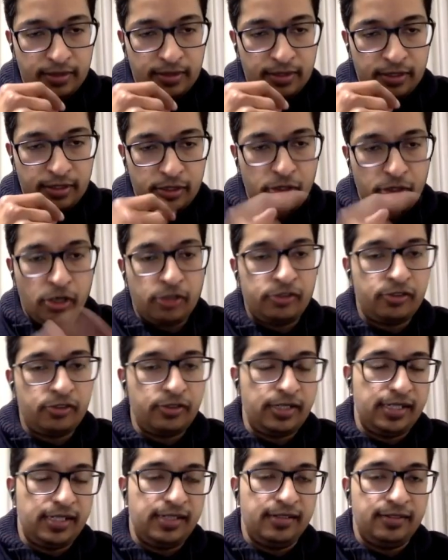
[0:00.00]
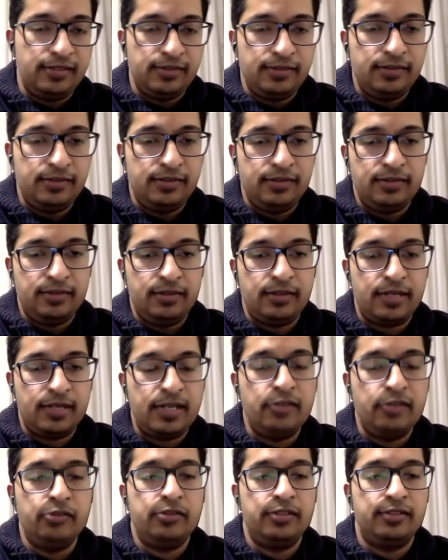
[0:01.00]
Lottery.
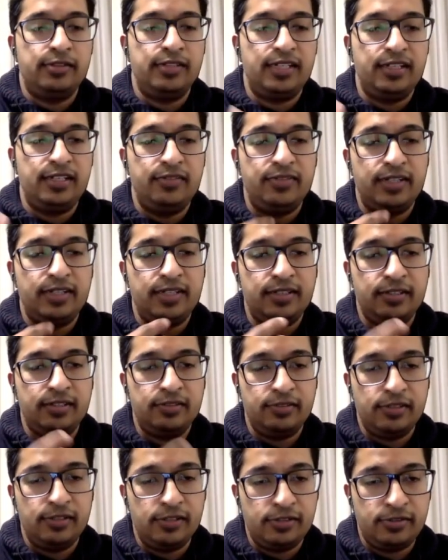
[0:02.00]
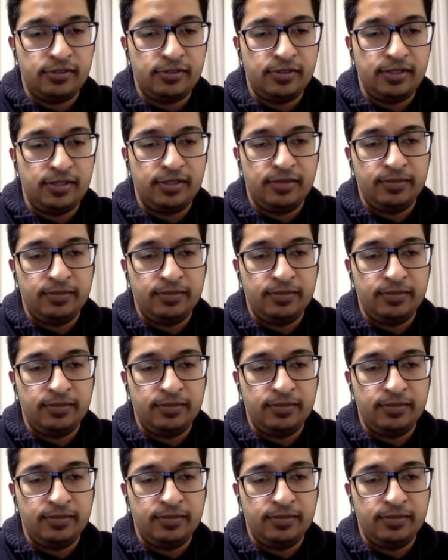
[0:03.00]
Rahu is a significant of lottery.